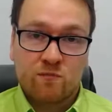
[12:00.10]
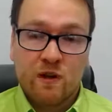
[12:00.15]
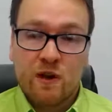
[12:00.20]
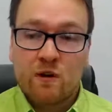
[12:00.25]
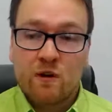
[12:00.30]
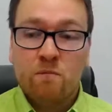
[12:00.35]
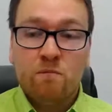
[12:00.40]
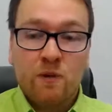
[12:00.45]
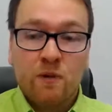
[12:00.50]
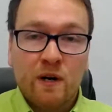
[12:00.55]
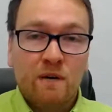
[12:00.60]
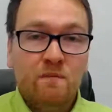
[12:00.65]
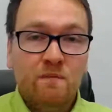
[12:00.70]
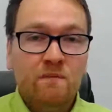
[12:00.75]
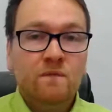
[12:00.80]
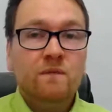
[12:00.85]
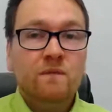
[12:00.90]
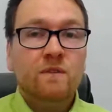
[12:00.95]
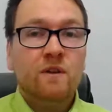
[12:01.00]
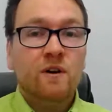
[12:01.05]
but
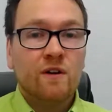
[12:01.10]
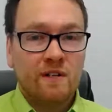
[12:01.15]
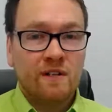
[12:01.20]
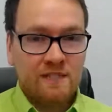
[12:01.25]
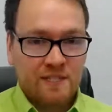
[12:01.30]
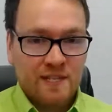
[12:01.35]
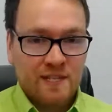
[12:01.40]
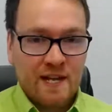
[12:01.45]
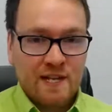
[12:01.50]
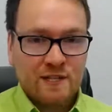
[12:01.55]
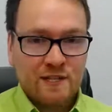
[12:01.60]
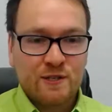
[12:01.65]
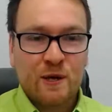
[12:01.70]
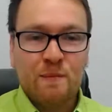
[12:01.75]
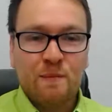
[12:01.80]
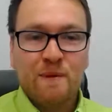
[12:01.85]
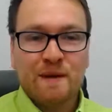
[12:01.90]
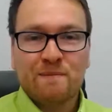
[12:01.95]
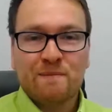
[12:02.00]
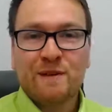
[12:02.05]
not in today's
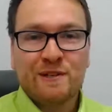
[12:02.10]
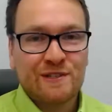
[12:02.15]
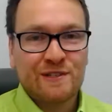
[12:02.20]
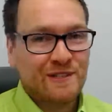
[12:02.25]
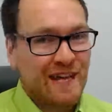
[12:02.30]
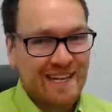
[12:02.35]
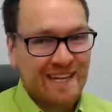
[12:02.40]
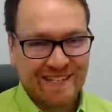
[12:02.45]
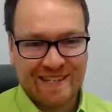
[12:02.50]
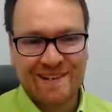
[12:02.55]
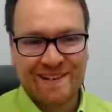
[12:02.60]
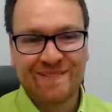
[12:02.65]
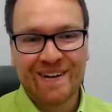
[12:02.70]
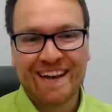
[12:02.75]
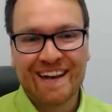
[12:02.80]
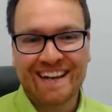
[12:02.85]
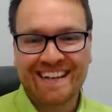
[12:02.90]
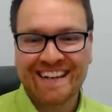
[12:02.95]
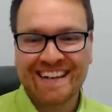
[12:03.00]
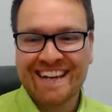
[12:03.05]
topic because that's
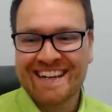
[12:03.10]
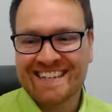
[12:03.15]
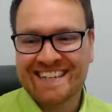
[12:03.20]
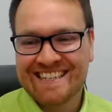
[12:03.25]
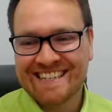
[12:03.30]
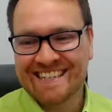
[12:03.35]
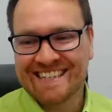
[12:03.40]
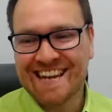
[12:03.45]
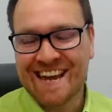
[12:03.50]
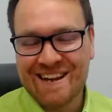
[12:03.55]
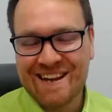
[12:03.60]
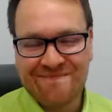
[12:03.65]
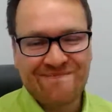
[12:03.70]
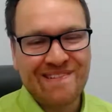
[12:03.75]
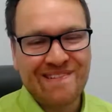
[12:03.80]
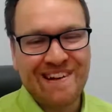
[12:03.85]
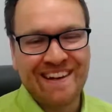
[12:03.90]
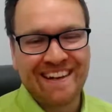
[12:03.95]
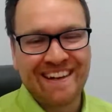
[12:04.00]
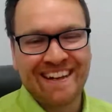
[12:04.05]
completely
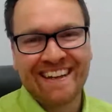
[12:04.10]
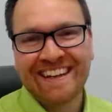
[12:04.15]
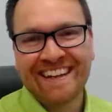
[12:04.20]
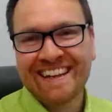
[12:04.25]
separate.